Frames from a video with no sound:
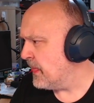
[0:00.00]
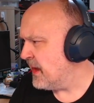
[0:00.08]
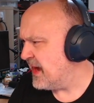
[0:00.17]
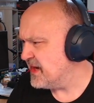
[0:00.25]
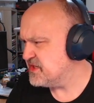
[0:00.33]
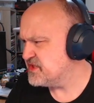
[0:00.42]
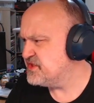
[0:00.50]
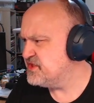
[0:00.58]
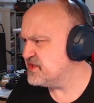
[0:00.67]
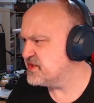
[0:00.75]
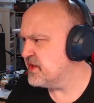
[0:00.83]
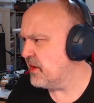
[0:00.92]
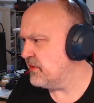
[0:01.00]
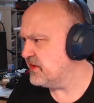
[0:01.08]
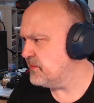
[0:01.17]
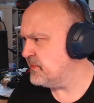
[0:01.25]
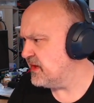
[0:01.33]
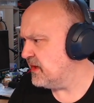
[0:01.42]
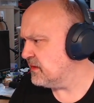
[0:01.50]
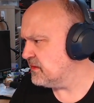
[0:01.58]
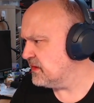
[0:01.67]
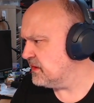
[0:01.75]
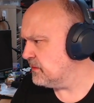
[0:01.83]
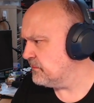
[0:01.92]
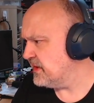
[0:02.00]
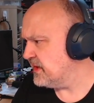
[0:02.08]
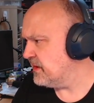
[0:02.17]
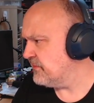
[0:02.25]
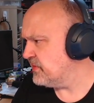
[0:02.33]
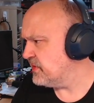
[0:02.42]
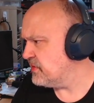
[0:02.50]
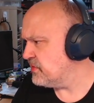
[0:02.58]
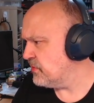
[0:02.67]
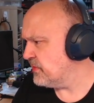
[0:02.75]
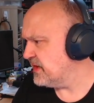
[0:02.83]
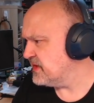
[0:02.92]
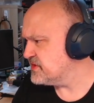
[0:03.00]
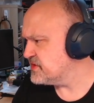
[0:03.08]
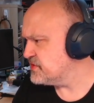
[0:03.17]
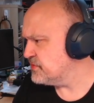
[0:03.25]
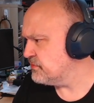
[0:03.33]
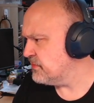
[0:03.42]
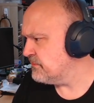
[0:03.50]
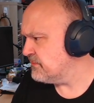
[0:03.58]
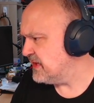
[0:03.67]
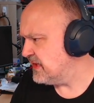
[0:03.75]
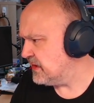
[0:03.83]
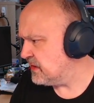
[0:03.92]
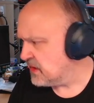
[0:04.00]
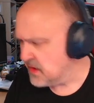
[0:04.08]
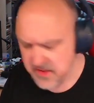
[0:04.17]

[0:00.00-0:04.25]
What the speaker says: And it's just going to be a little bit of an annoyance to Romina.